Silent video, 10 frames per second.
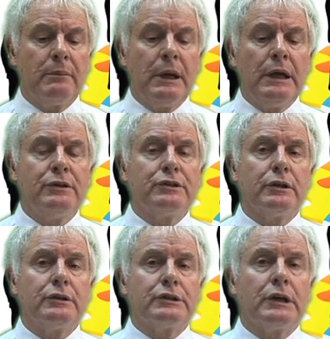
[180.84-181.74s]
means
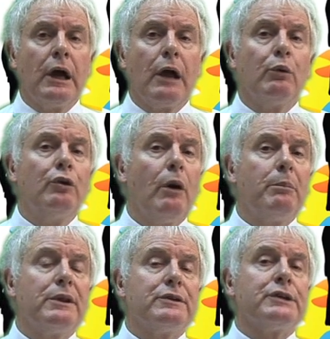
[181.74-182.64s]
that it will not
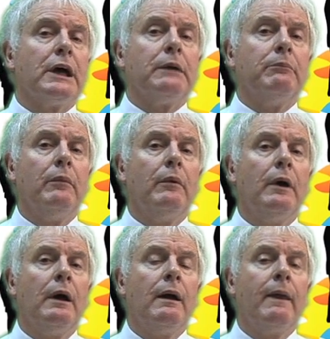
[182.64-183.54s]
be the same.
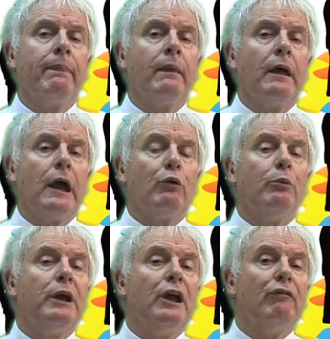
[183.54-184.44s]
It will
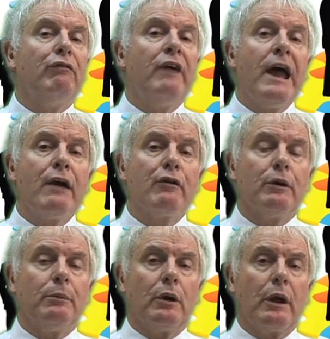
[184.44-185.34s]
be
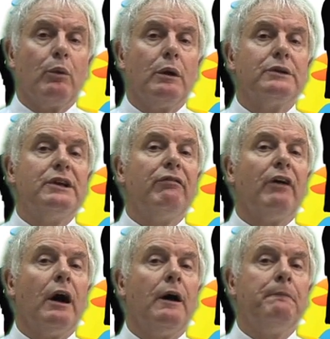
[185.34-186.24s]
variable, it will
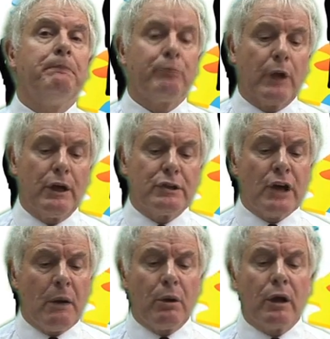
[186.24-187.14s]
differ. An
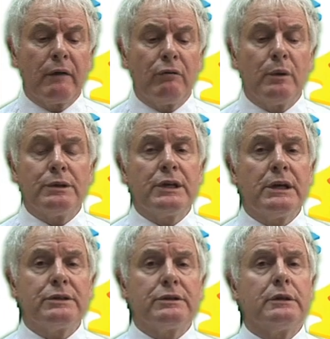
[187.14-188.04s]
example I'll give you is
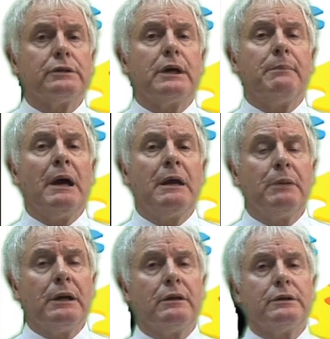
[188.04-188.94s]
this, that it may
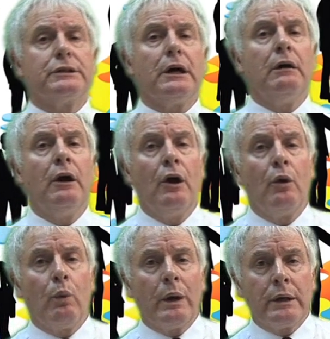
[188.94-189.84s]
be that
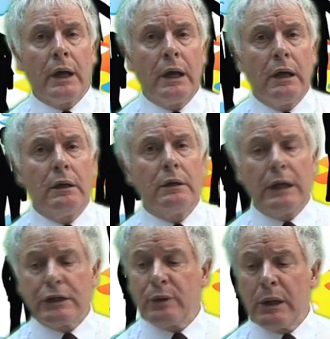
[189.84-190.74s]
one
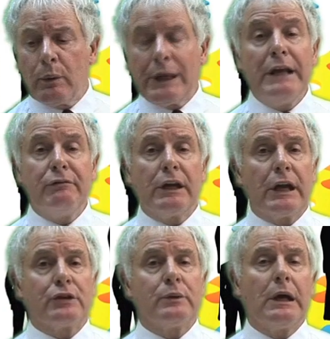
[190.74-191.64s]
evening
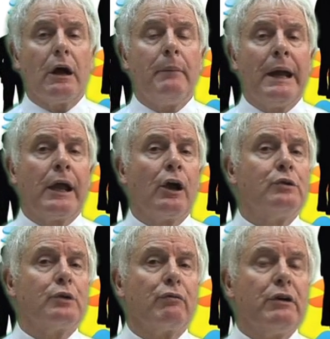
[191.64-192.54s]
next week, I may go
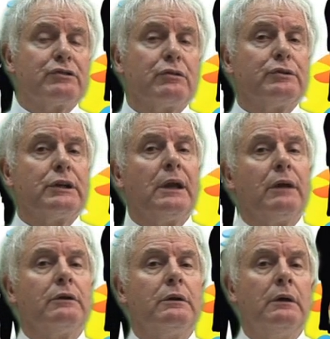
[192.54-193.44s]
to a restaurant in
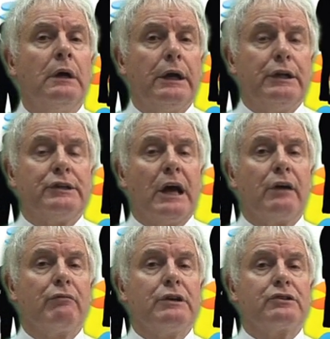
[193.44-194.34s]
London, an
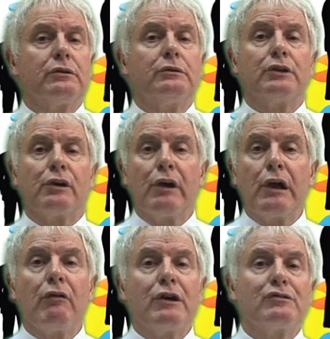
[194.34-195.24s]
Italian restaurant, a
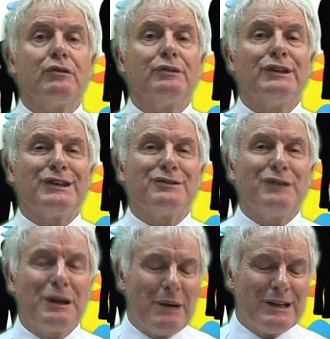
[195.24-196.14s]
Greek restaurant, it doesn't
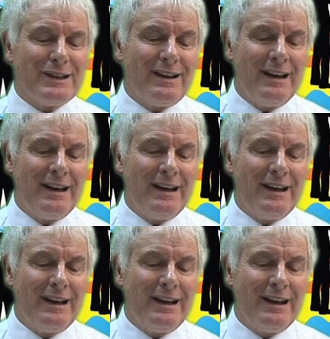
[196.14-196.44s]
really matter,